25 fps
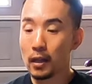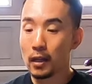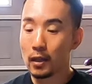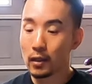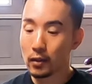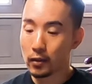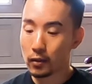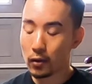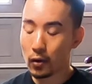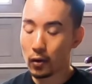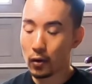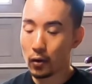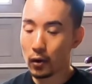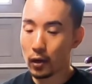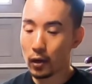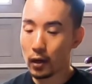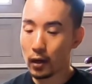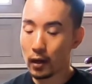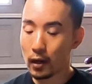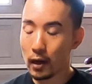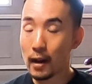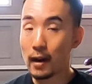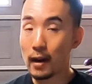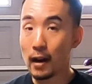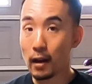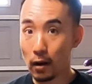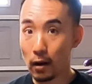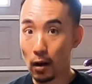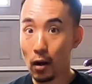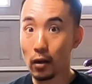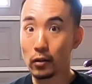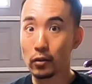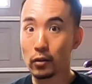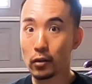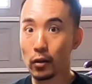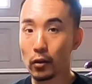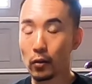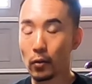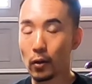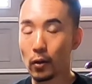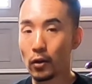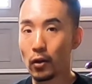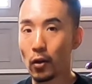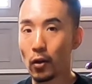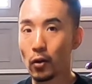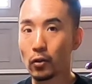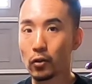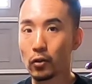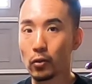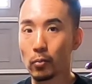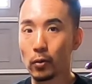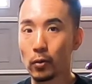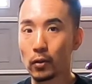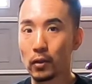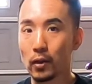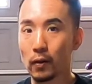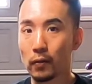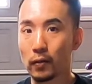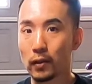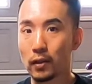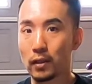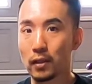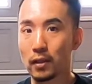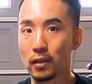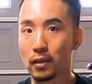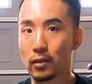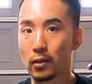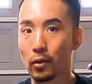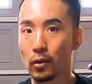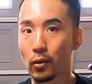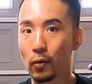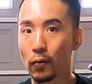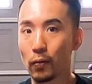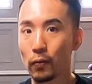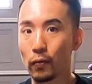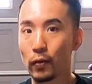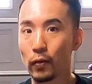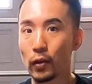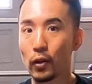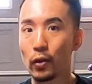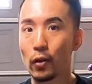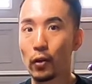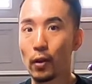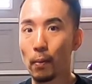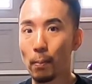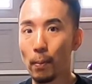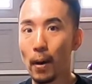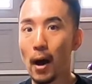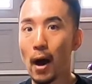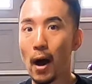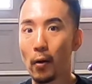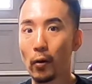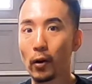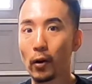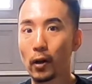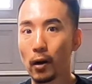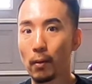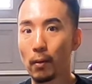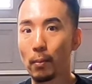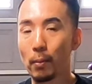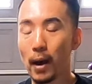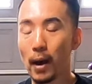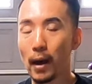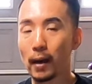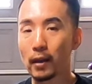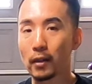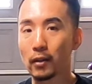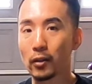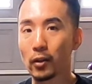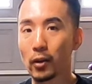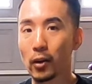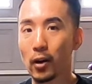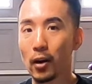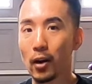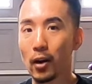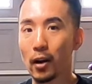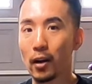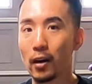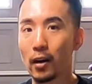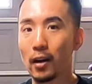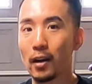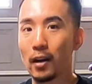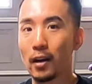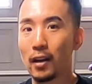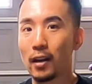So, and then also a noticeable difference is you'll feel the power come back in your car.